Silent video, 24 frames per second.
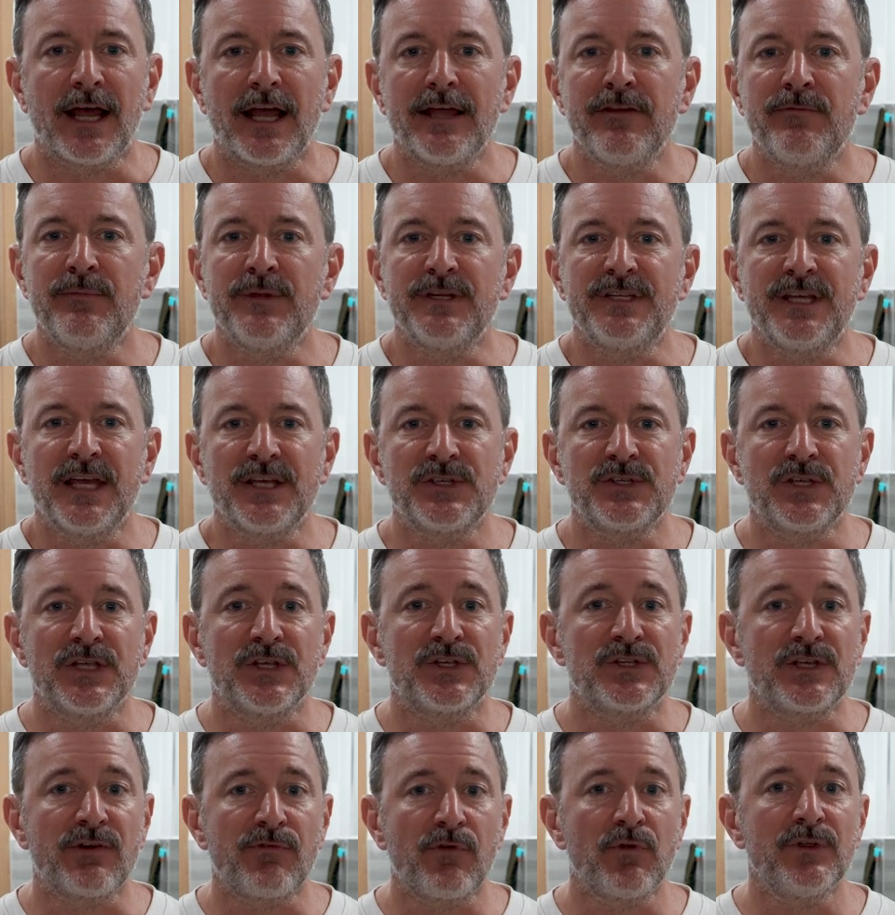I have been testing
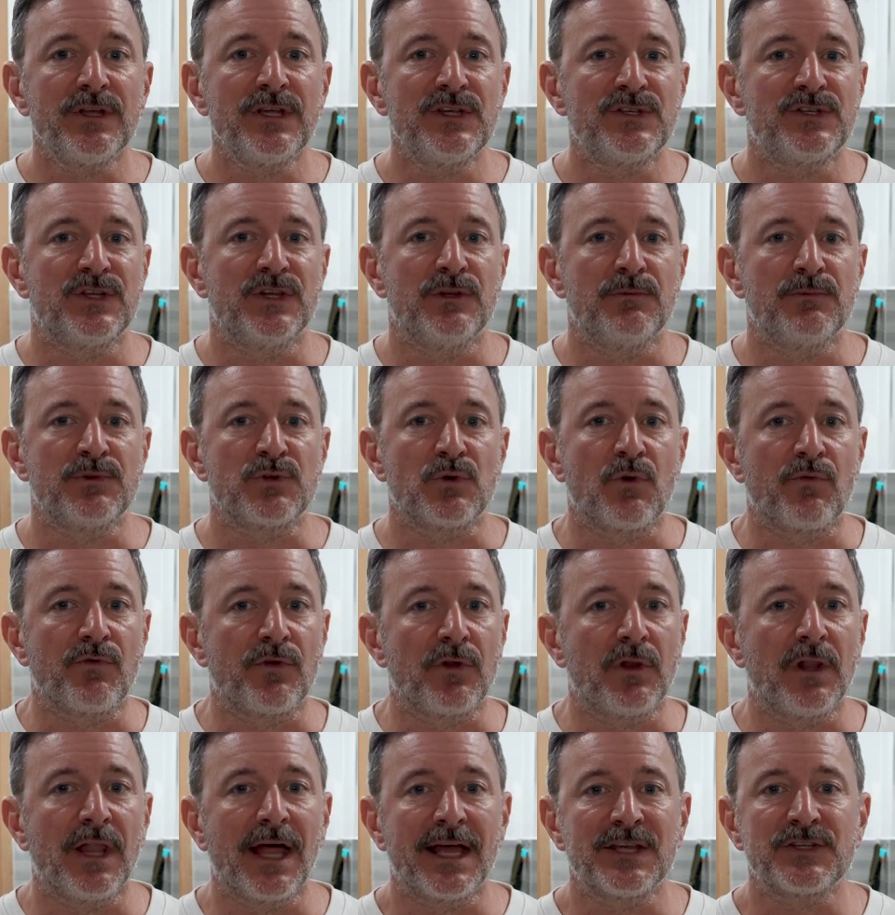several eSIMs over
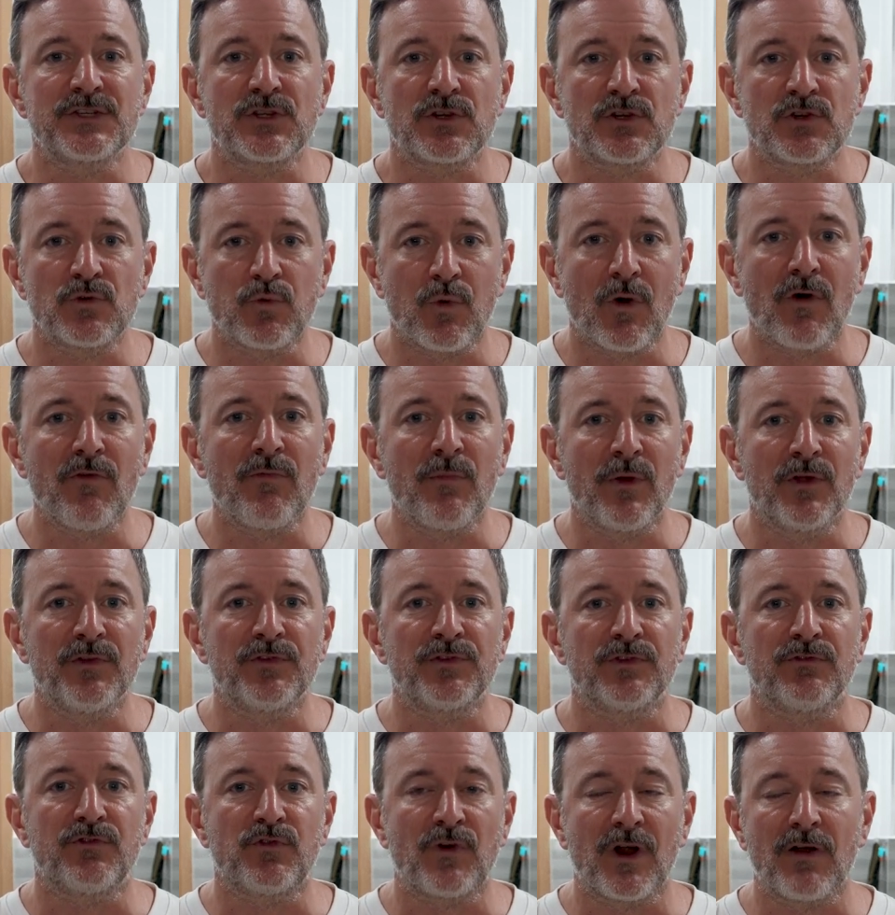the last 12
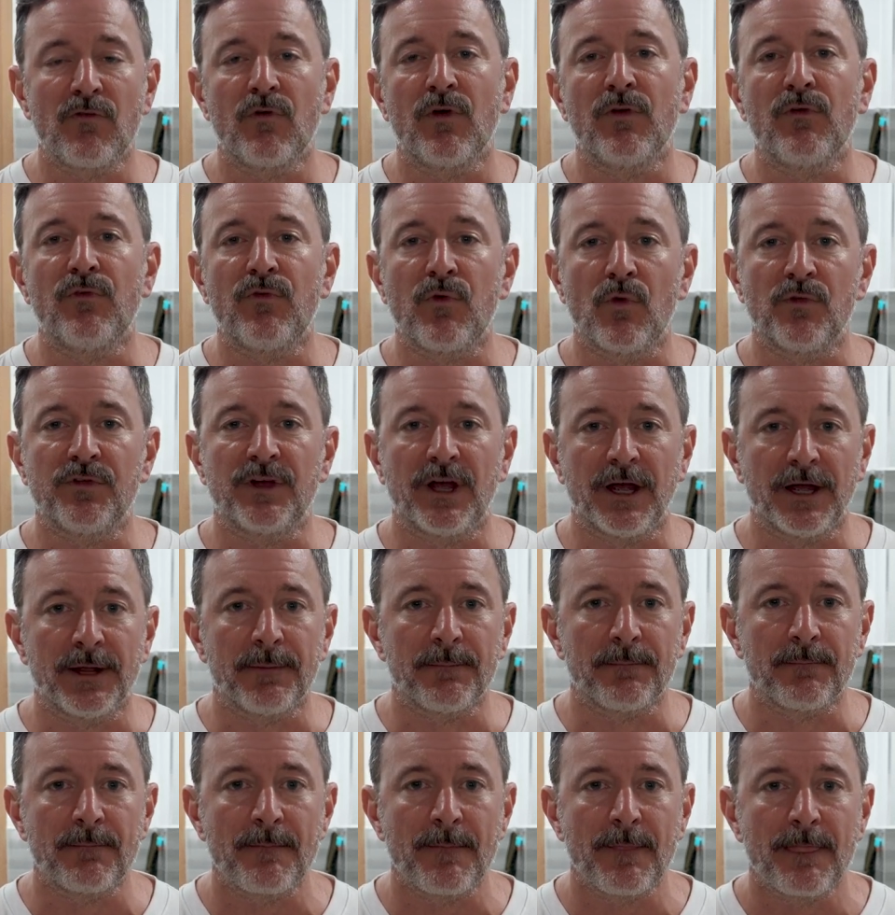months of traveling full-time.